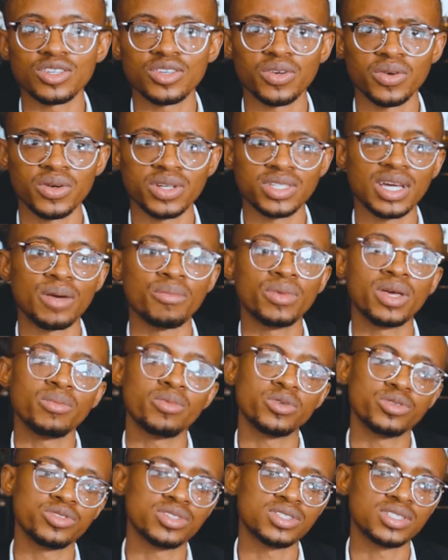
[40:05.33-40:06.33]
security i'm
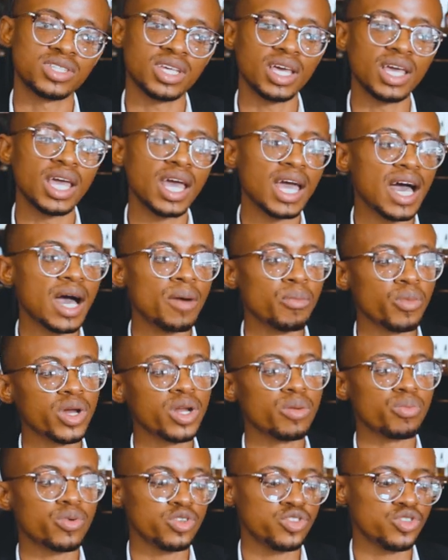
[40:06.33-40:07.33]
able to say i'm
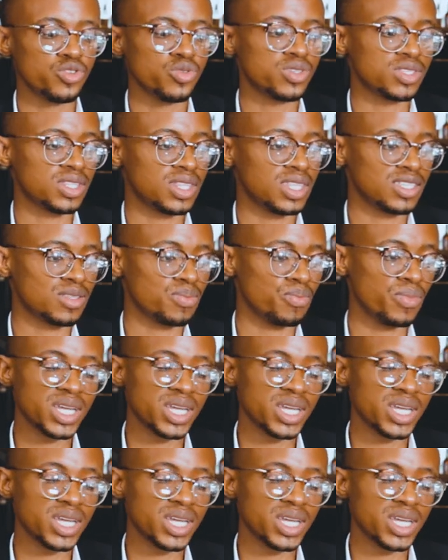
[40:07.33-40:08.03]
going to produce this